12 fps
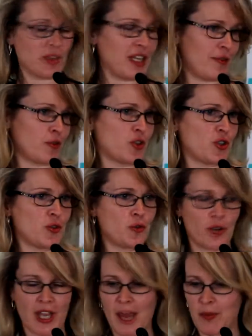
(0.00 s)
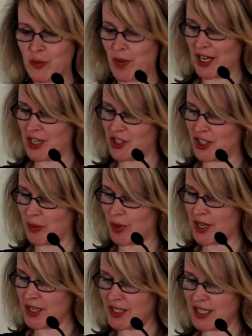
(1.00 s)
level 2 or CAPS package in the
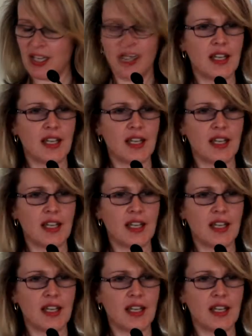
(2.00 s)
past,